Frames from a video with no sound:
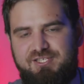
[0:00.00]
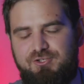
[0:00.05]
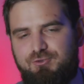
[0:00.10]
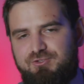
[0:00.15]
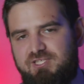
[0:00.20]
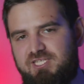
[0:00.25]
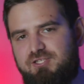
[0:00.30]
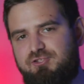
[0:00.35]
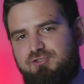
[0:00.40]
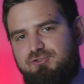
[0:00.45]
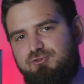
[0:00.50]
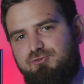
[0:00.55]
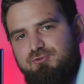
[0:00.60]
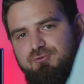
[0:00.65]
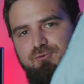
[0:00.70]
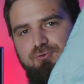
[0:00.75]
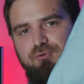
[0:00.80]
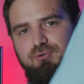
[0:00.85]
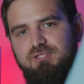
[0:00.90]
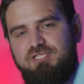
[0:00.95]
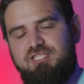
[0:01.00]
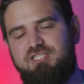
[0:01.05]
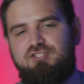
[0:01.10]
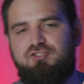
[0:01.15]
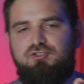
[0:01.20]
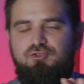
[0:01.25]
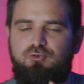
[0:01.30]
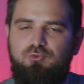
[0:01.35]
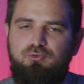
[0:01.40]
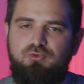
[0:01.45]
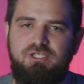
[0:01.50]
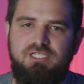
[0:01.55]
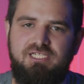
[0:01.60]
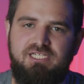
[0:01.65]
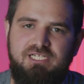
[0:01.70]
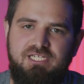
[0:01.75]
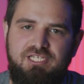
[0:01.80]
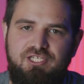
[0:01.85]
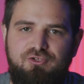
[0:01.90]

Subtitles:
you need to store